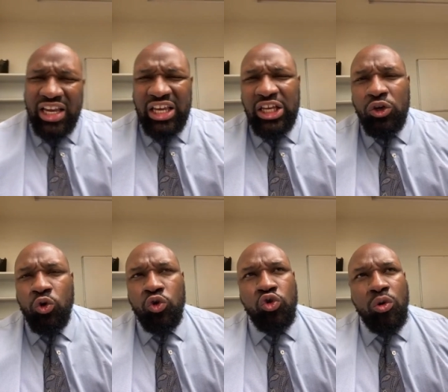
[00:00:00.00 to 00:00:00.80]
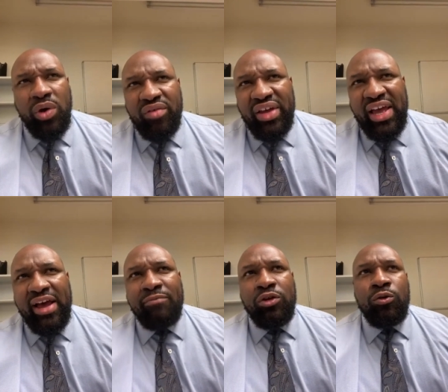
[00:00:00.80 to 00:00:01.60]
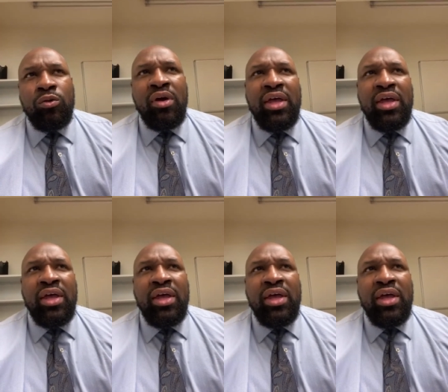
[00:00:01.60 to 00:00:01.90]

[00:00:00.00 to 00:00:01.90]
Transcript: of heat on you or whatever have you.